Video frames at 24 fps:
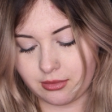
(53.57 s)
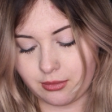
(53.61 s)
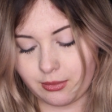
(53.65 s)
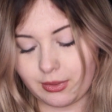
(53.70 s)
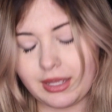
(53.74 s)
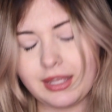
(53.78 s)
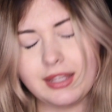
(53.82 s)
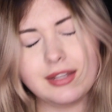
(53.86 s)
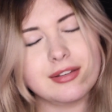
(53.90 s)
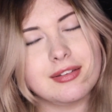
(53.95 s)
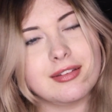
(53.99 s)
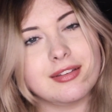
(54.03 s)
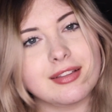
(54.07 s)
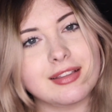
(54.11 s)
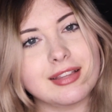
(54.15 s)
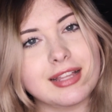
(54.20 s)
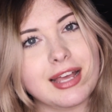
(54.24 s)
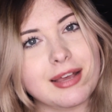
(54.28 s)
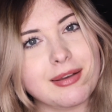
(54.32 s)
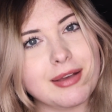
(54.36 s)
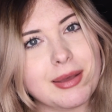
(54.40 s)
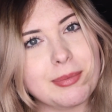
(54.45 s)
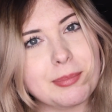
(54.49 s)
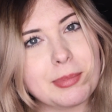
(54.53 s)

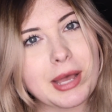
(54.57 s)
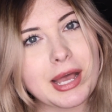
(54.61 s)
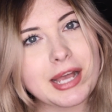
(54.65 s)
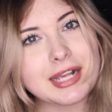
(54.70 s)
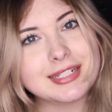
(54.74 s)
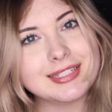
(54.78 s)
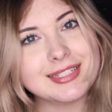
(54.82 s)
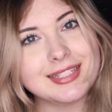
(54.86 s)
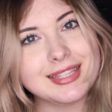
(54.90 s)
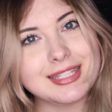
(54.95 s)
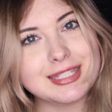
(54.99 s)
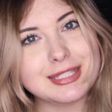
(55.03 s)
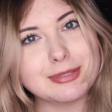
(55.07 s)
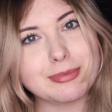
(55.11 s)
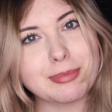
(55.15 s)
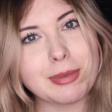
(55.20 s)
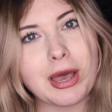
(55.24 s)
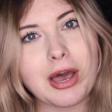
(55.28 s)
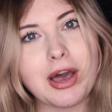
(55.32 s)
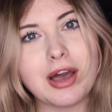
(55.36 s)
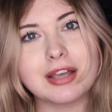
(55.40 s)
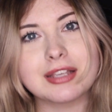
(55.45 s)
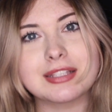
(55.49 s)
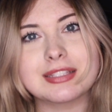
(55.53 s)
Unboxing this
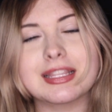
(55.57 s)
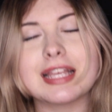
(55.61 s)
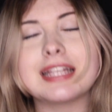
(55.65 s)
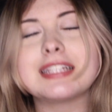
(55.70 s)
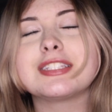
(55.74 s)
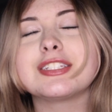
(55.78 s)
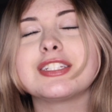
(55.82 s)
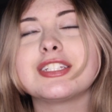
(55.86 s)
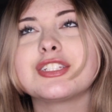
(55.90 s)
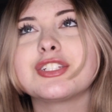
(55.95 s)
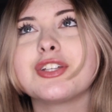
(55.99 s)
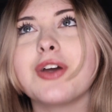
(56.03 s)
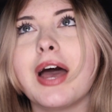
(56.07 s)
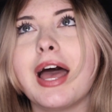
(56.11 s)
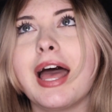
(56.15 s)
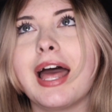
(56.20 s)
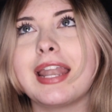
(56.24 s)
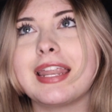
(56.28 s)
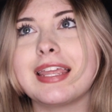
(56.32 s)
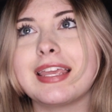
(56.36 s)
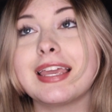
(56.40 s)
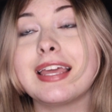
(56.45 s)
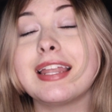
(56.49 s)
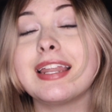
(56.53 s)
box. Let's just go
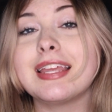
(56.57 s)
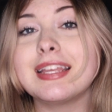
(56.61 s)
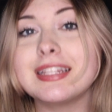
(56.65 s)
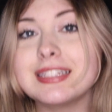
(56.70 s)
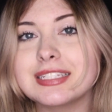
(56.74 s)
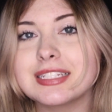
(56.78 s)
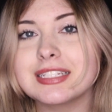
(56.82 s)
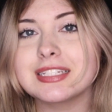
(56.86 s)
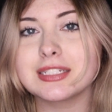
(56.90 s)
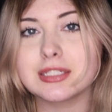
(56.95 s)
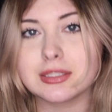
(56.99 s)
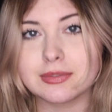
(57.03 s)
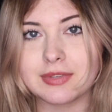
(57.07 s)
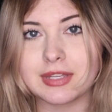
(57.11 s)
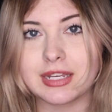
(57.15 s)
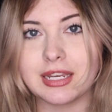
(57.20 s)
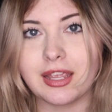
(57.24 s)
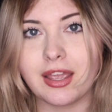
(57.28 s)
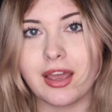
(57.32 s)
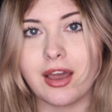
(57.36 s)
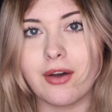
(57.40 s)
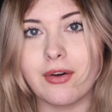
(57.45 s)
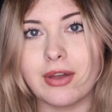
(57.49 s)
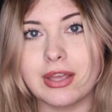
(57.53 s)
ahead and get into this
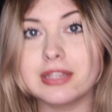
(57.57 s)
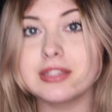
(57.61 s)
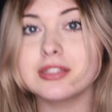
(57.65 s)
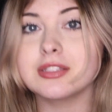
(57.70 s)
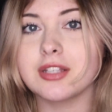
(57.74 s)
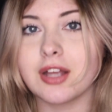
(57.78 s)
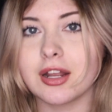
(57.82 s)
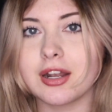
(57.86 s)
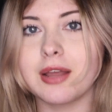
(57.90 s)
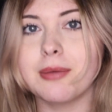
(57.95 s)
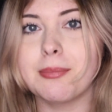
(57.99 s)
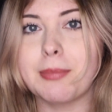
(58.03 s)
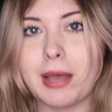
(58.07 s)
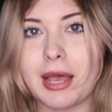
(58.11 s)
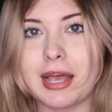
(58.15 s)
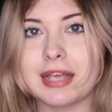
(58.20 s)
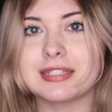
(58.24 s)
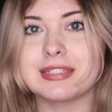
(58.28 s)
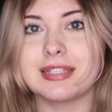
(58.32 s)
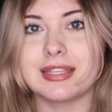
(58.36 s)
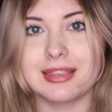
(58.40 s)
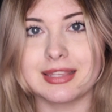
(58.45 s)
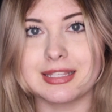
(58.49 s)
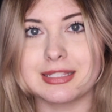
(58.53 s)
video and start
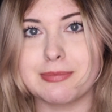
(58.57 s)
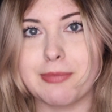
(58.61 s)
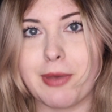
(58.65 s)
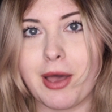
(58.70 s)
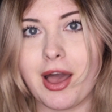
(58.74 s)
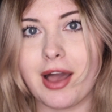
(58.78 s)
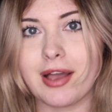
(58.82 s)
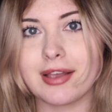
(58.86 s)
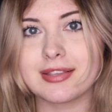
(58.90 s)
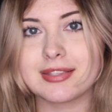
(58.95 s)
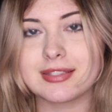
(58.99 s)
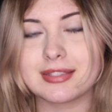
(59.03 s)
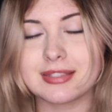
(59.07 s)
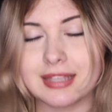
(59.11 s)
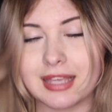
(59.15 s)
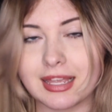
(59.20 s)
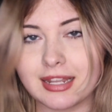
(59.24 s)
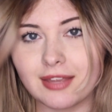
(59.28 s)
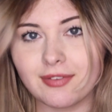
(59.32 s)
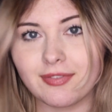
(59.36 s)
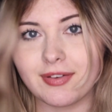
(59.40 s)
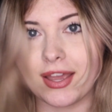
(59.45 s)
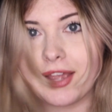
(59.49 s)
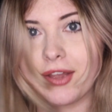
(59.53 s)
unboxing this box.
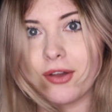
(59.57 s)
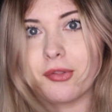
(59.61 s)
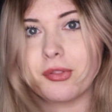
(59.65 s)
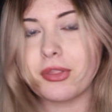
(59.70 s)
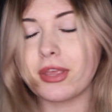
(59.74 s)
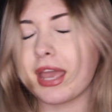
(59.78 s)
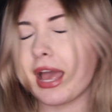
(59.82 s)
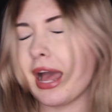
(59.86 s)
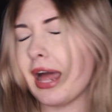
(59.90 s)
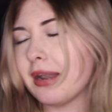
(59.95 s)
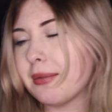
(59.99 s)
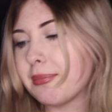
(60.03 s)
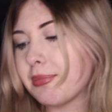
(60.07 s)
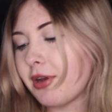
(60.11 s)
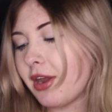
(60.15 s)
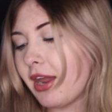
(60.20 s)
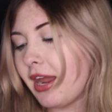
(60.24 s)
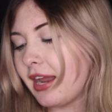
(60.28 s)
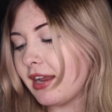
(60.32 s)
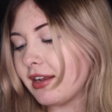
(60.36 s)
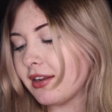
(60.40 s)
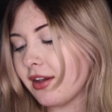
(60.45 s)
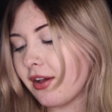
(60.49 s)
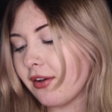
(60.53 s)
If I only had a
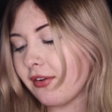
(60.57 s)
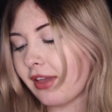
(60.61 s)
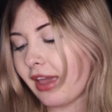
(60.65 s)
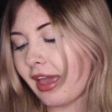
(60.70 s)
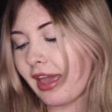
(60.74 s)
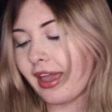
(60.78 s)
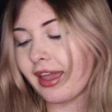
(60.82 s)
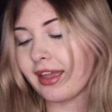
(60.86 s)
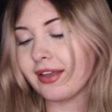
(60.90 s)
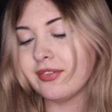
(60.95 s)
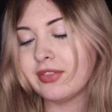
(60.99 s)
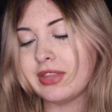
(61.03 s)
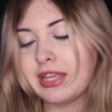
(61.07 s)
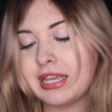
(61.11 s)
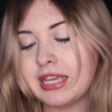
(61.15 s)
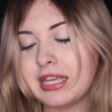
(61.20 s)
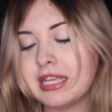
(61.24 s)
brain. Okay.